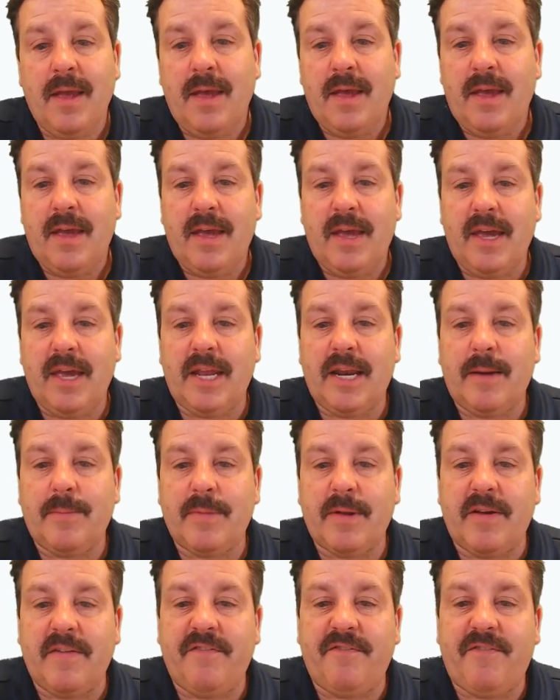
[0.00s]
And I'm going
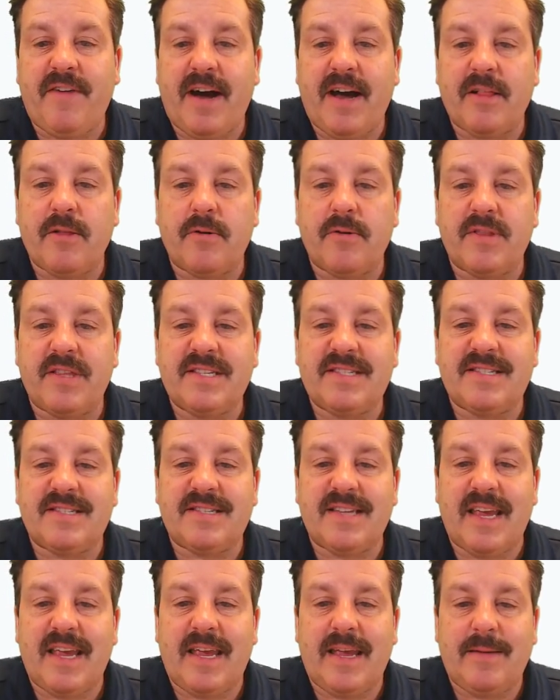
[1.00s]
to follow the
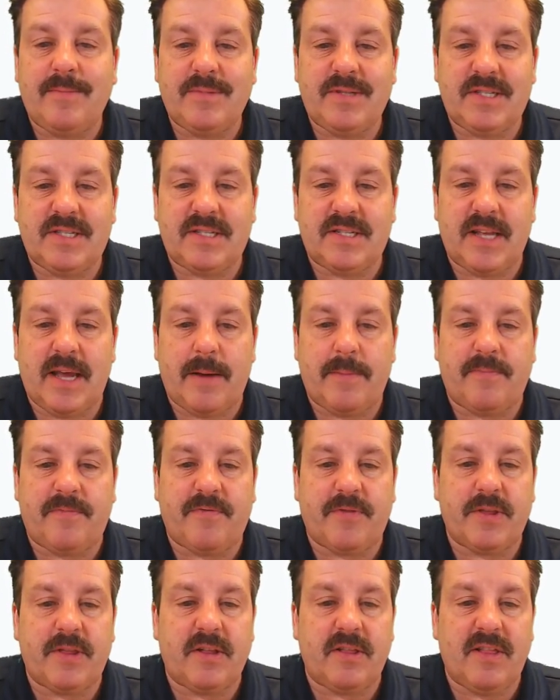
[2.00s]
same step for
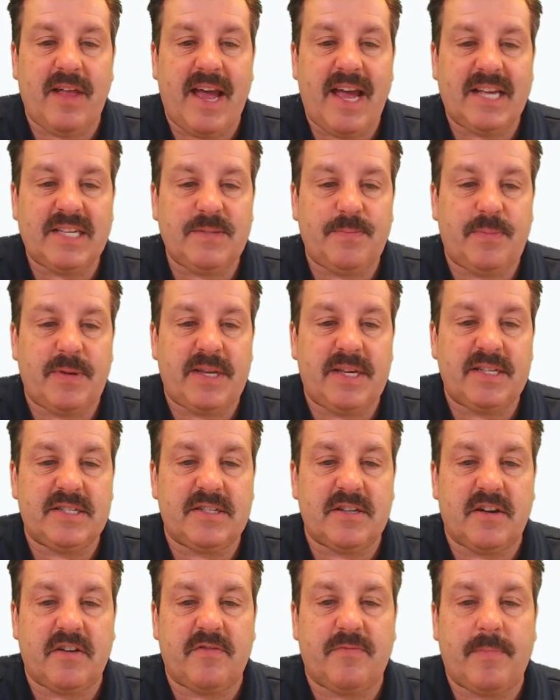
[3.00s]
the last piece
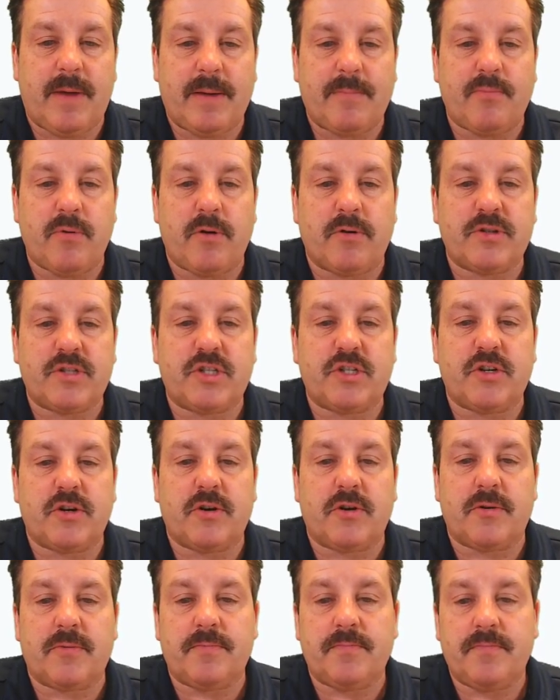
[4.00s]
of my brochure.
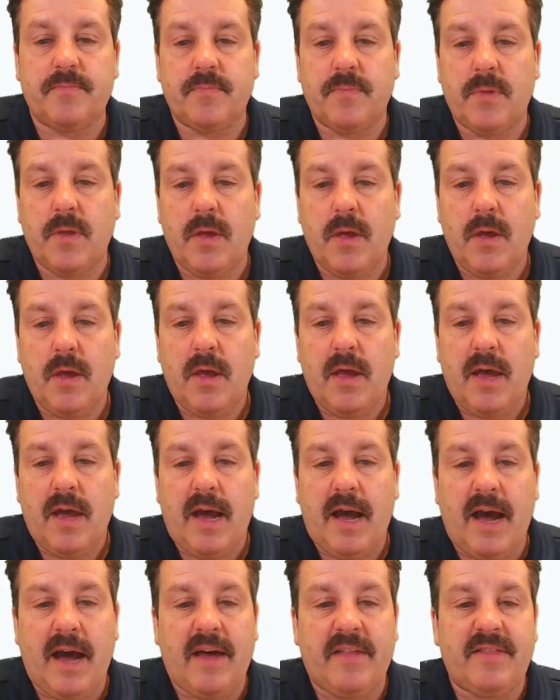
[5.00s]

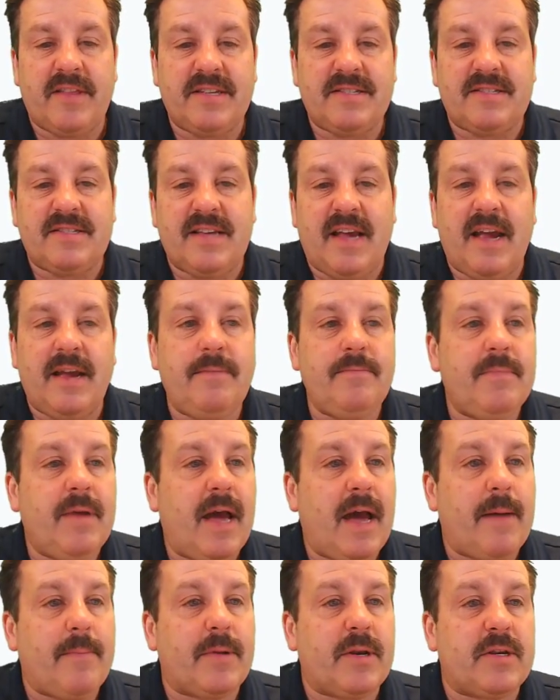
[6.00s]
On this side,
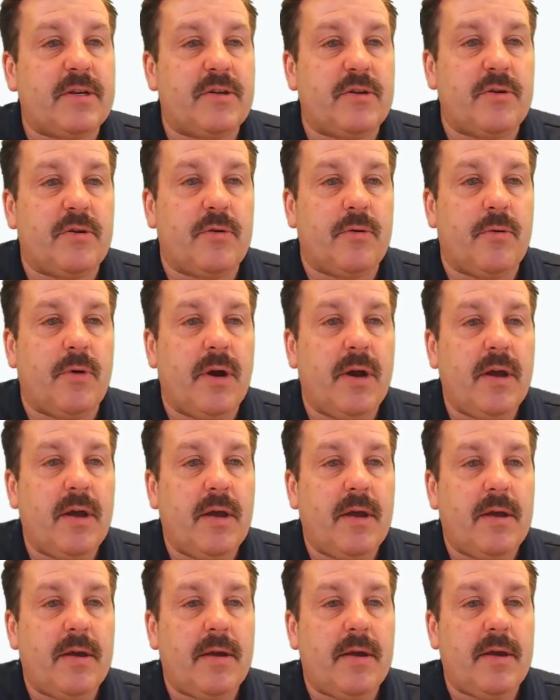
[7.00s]
I'm going to do
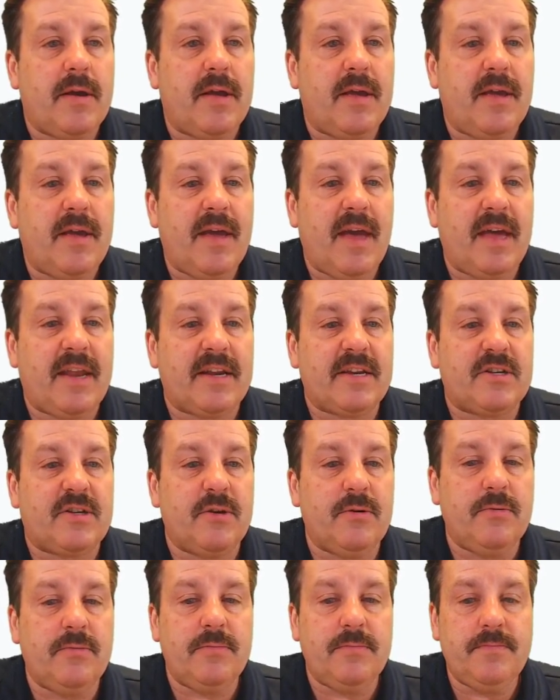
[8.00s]
heading
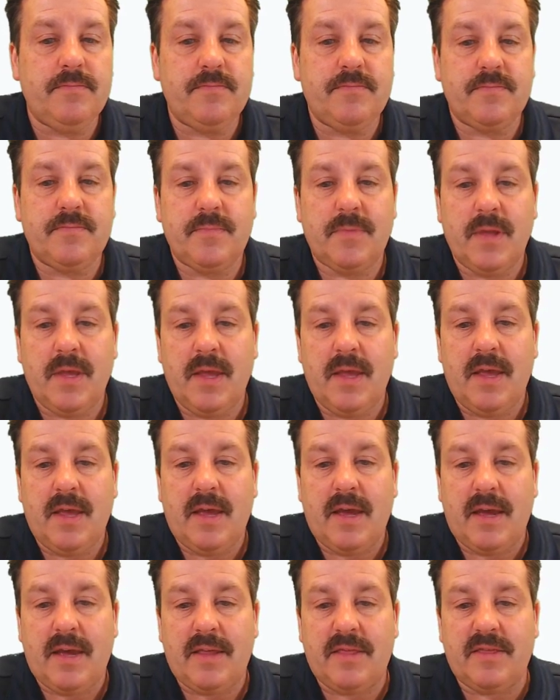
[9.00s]
2.
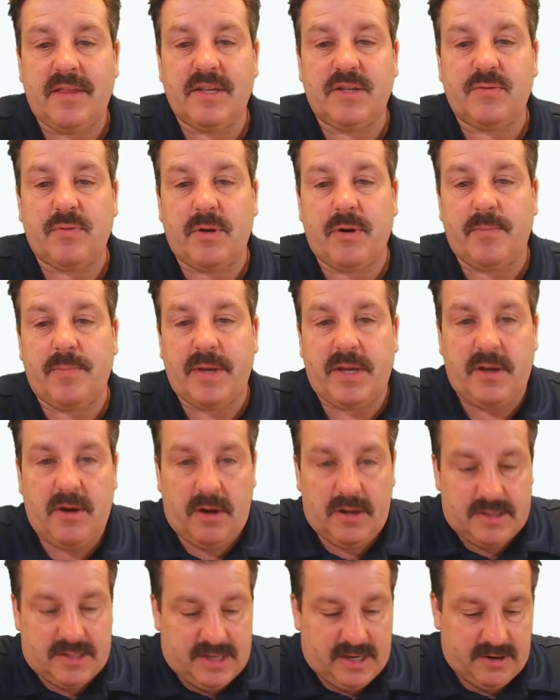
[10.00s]
This one will be
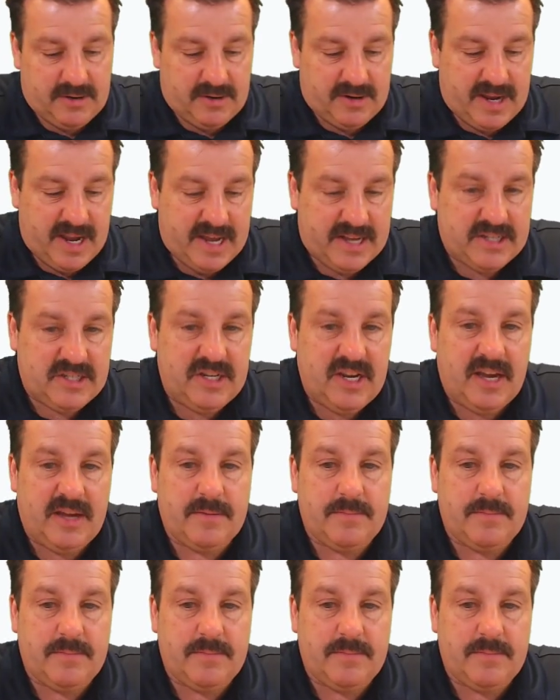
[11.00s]
called Tinkercad Jet.